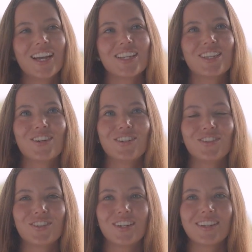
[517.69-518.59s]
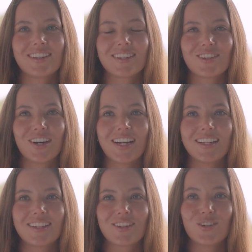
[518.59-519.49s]
So it was quite
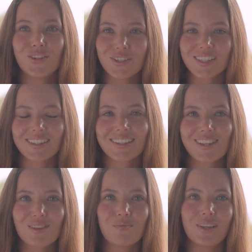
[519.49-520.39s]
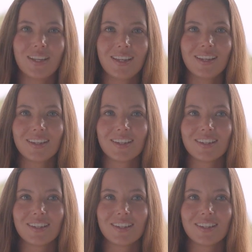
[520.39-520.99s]
cool to be.